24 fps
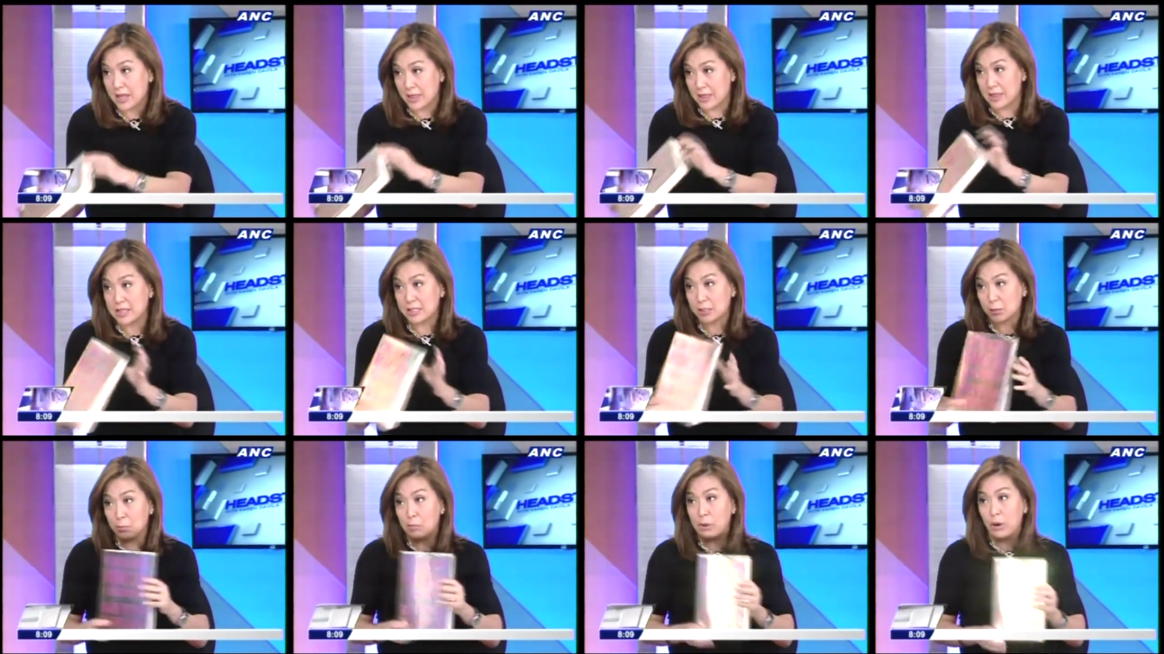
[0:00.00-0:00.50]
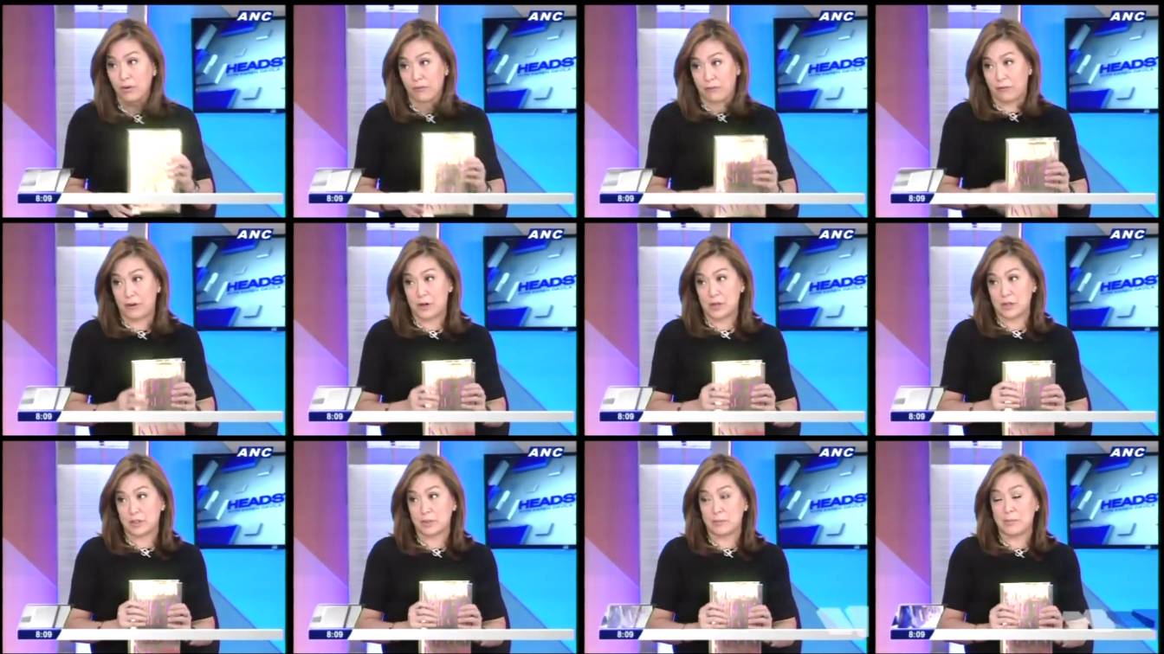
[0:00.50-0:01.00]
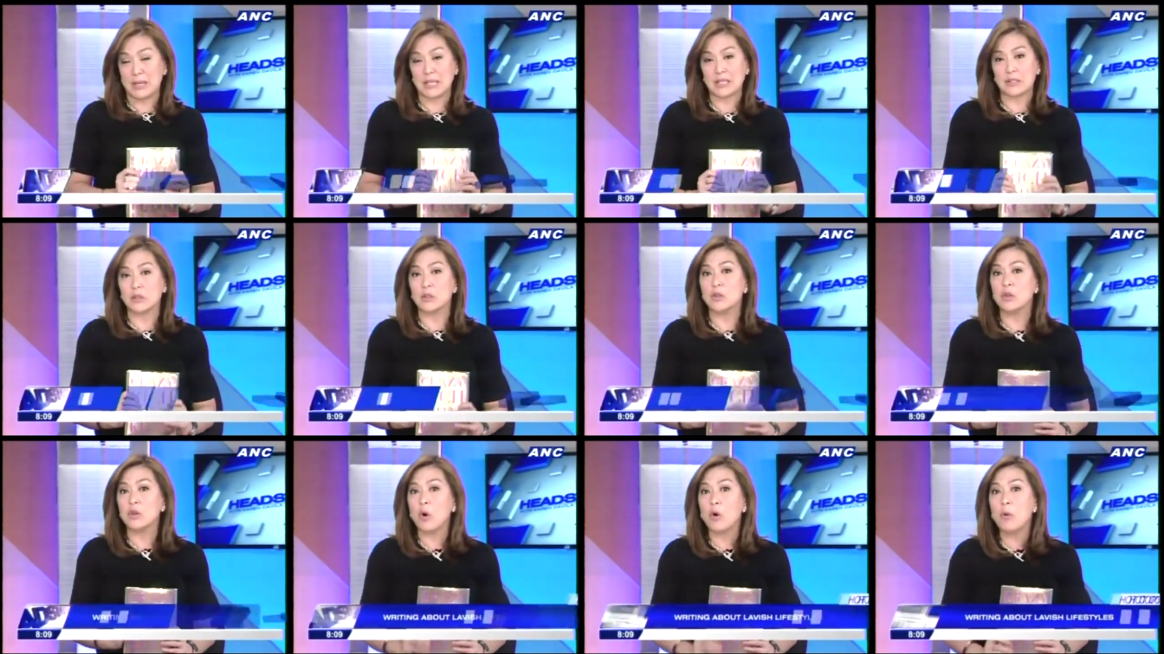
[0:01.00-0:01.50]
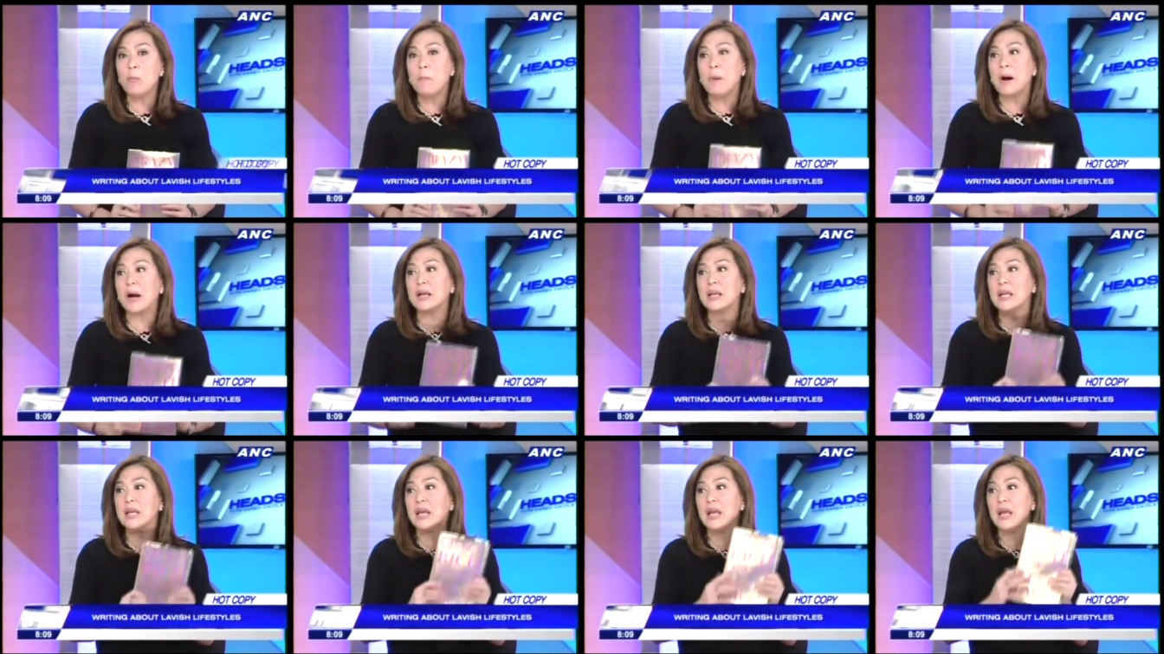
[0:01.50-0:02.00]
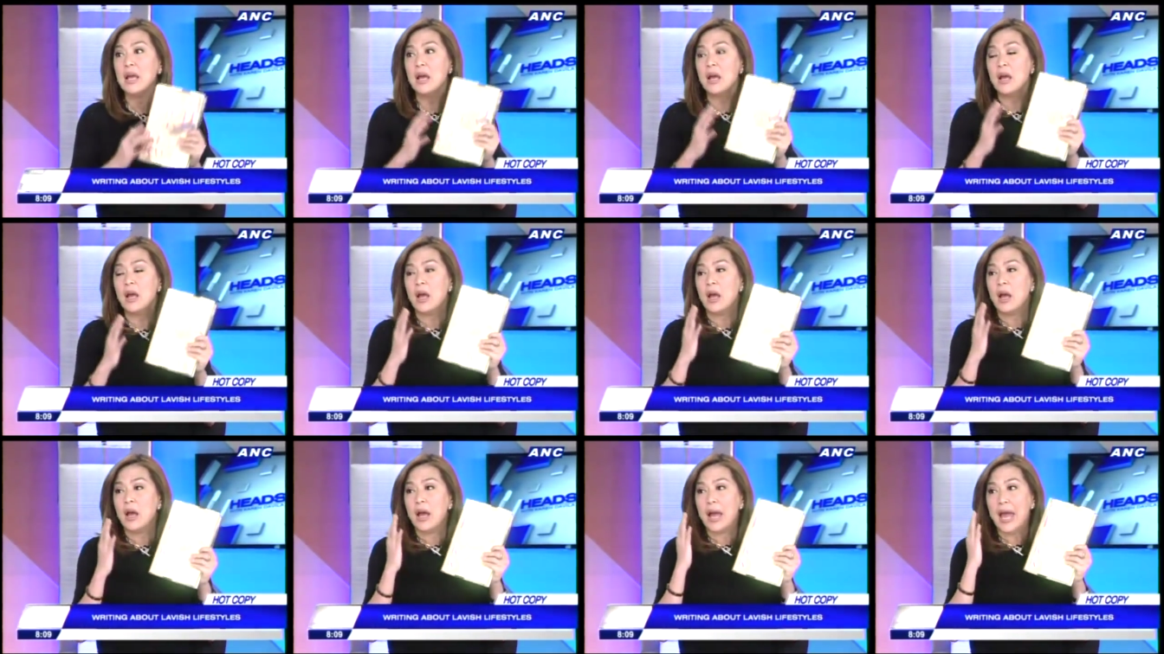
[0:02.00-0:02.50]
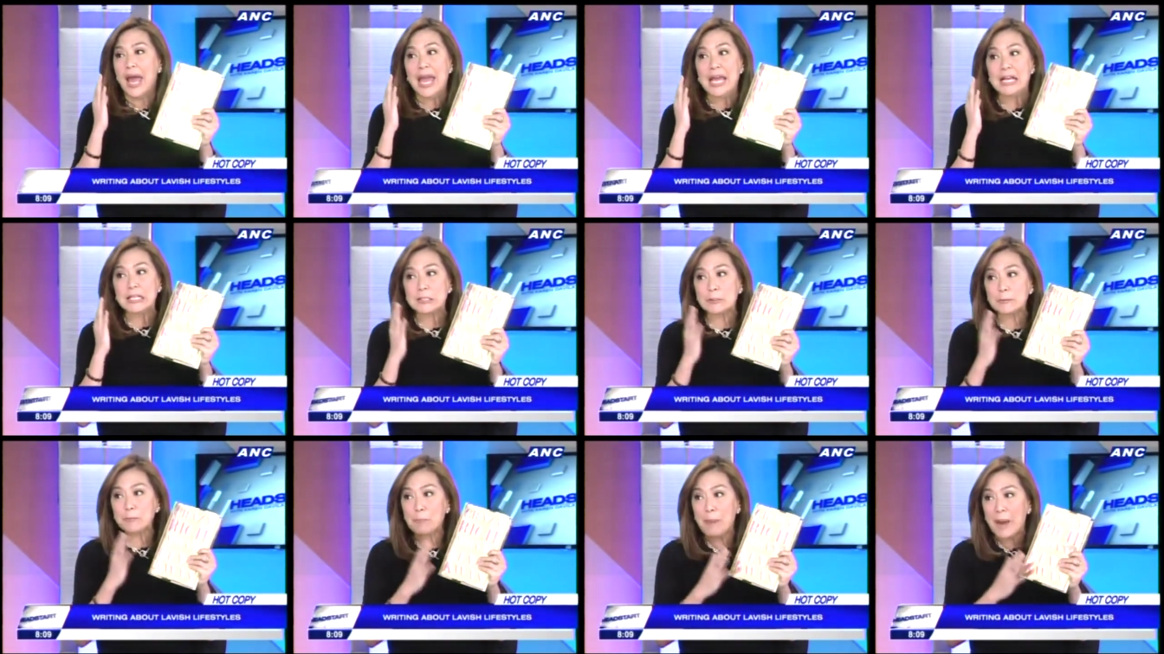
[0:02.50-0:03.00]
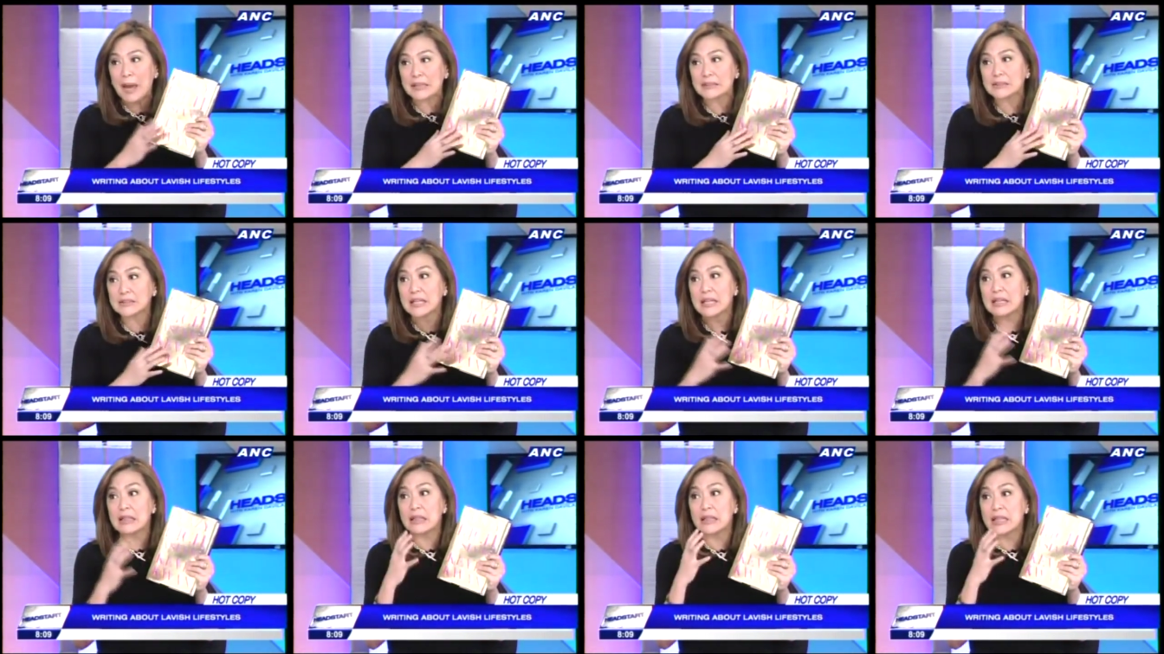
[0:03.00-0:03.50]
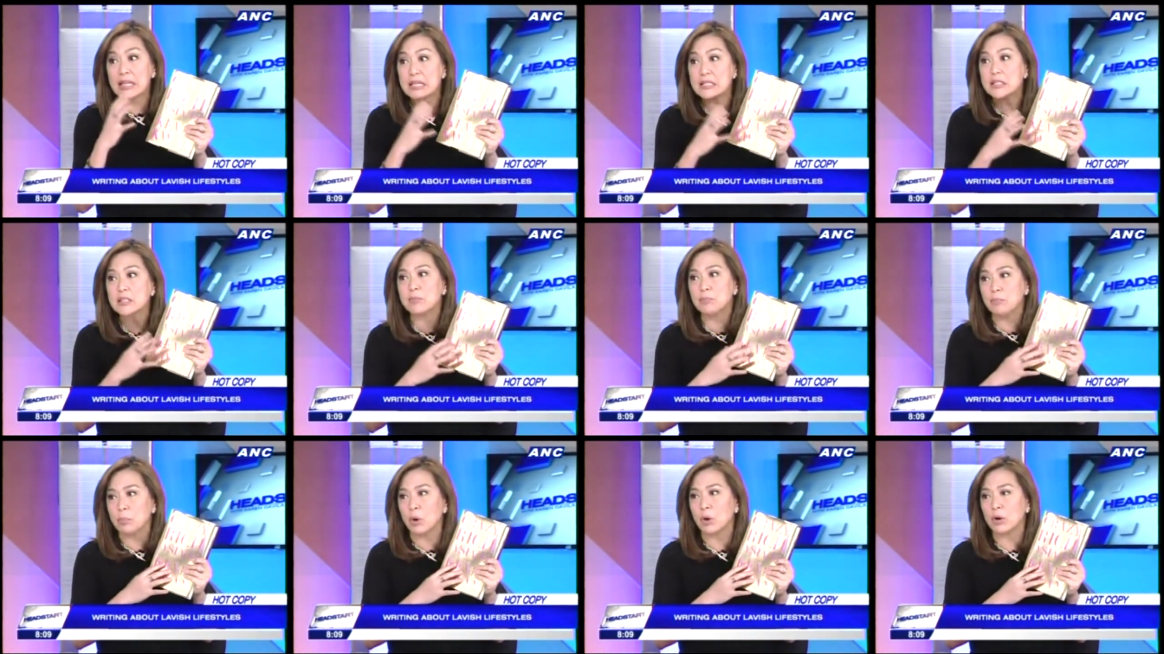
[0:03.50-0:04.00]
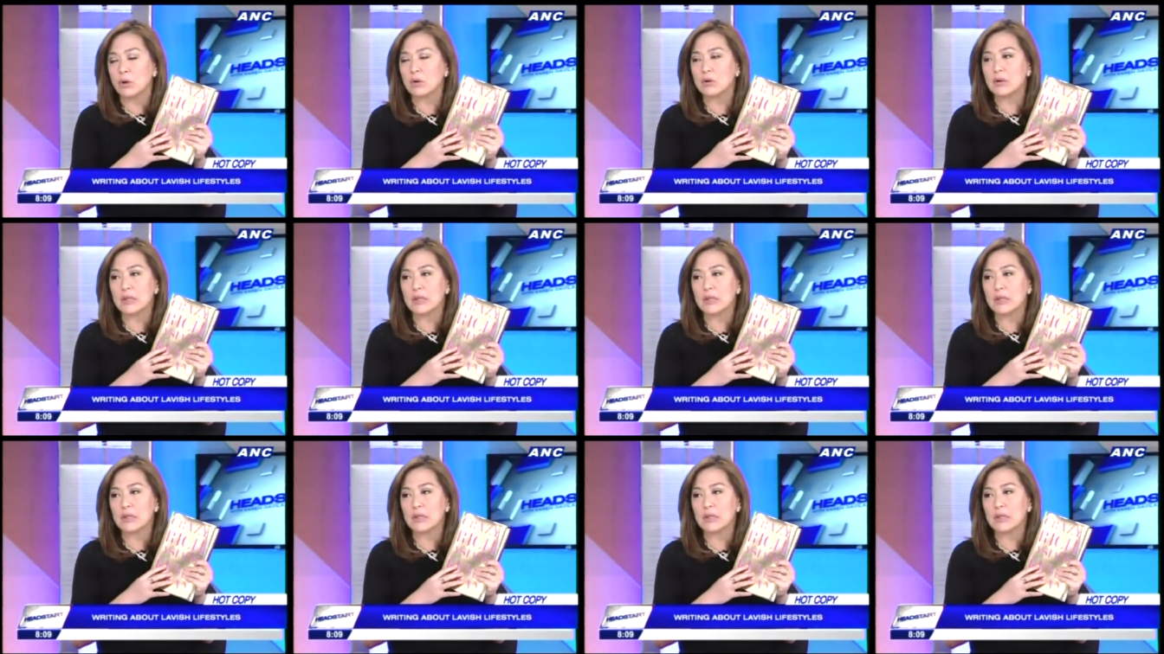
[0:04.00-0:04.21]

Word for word: this book first, because nobody expected this book.